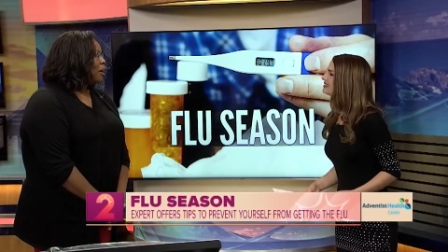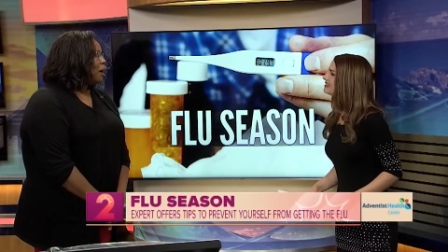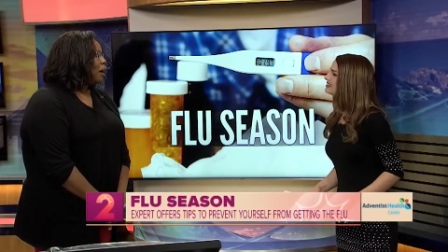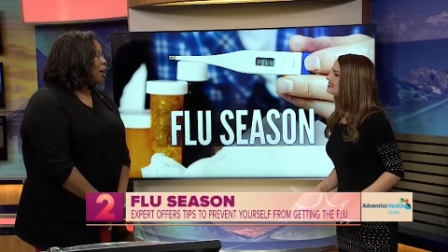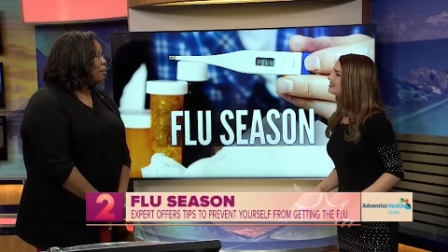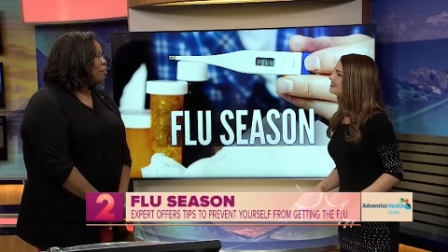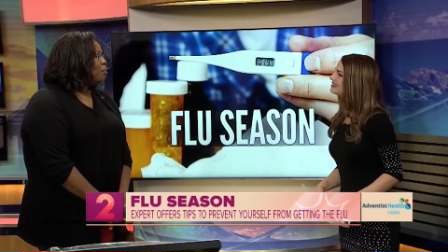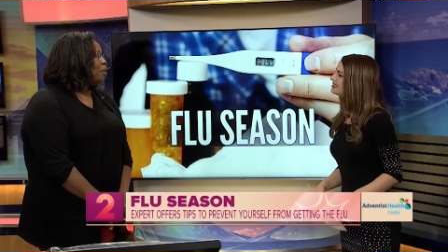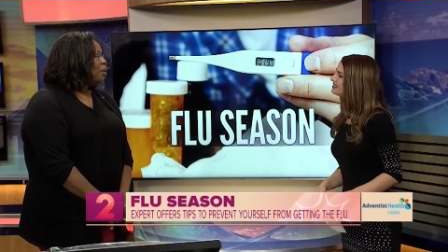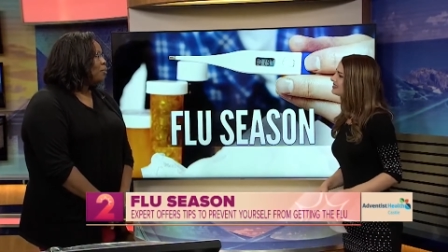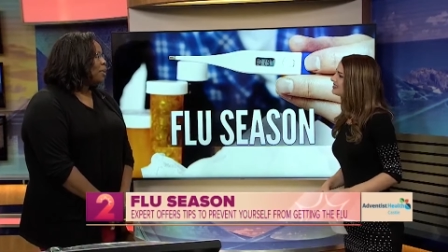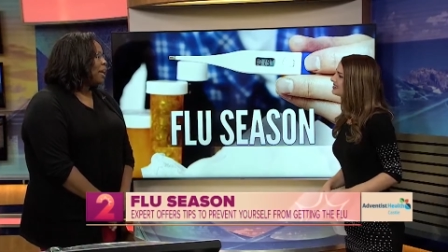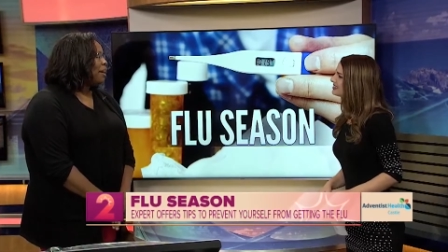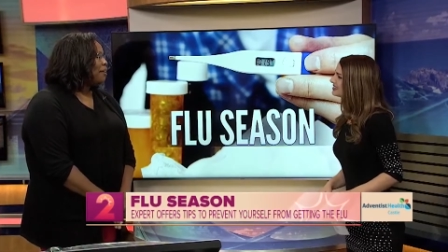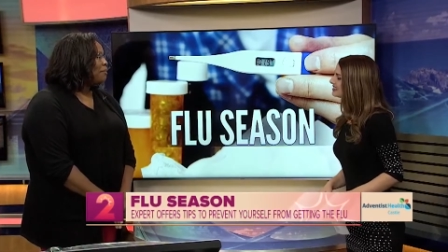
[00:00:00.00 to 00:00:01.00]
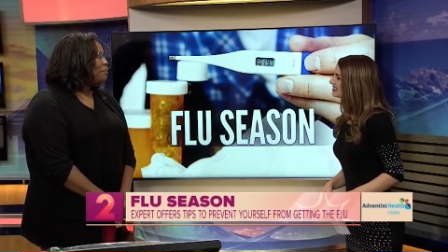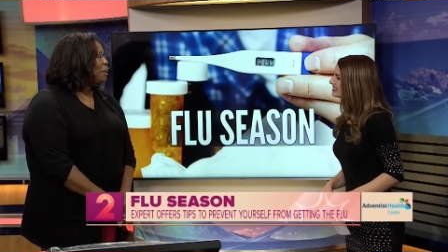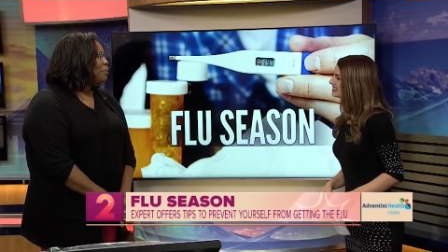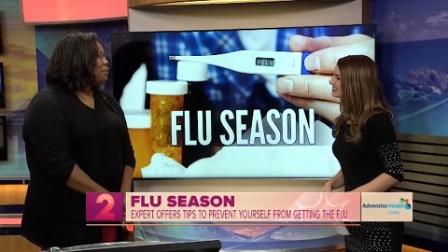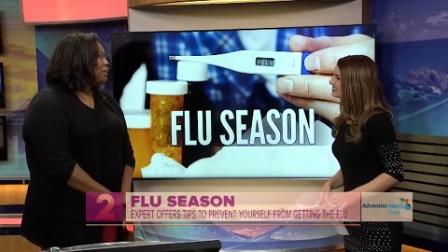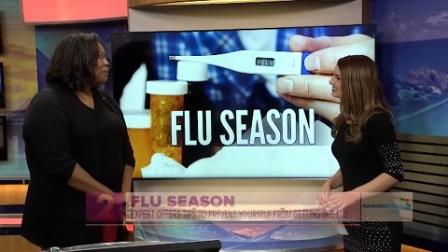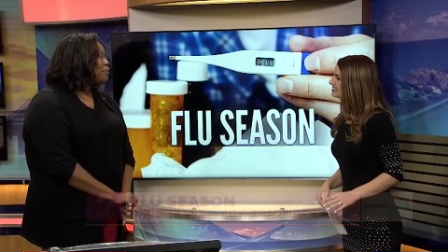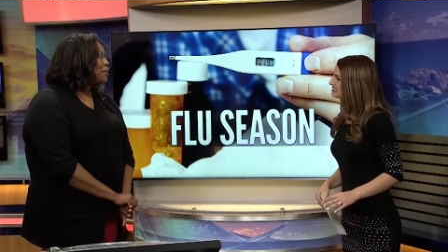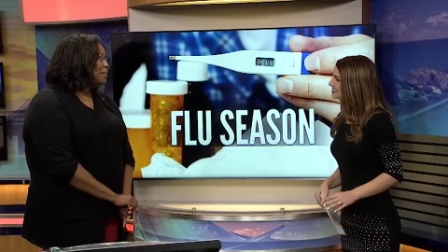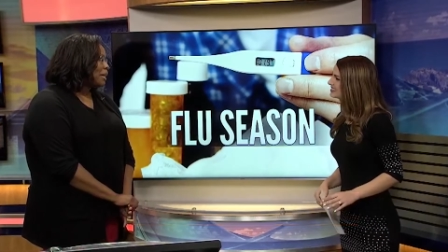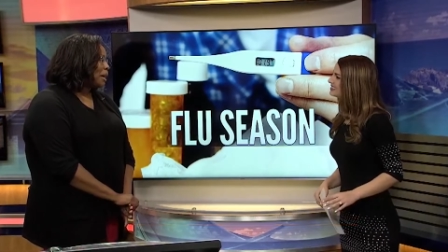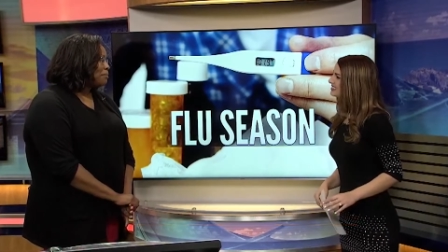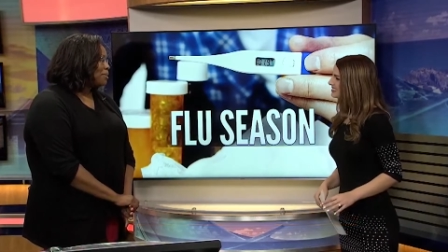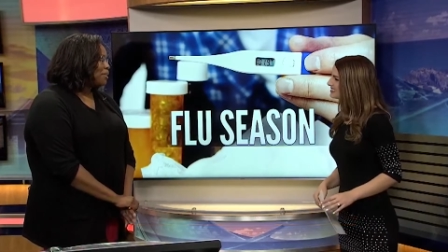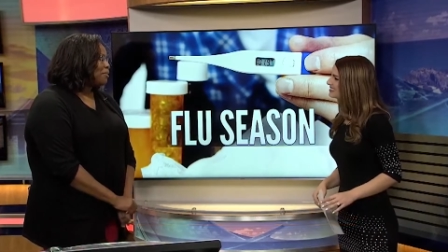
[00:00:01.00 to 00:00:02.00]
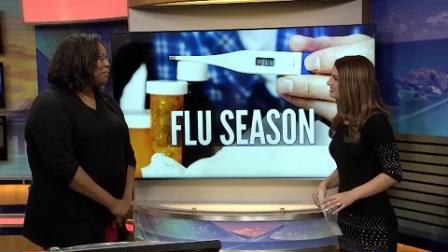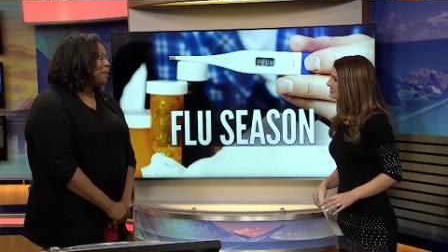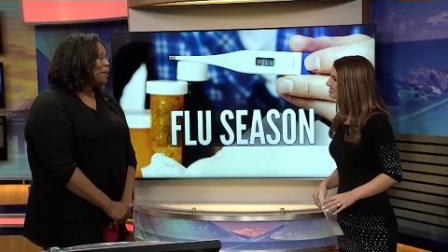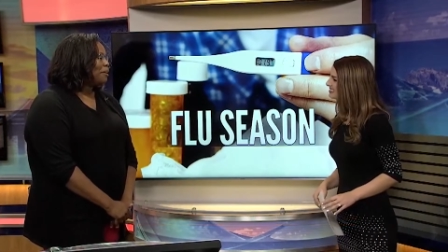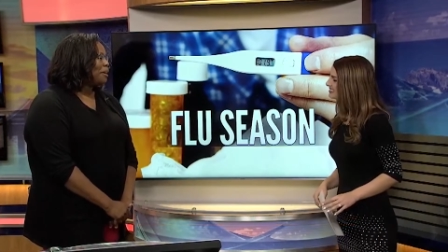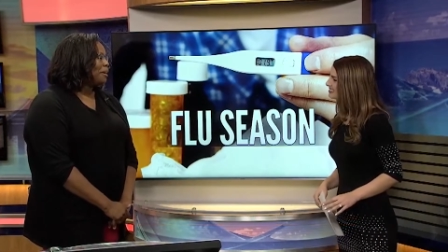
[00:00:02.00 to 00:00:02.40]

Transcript: Um, well, we have different types of uh,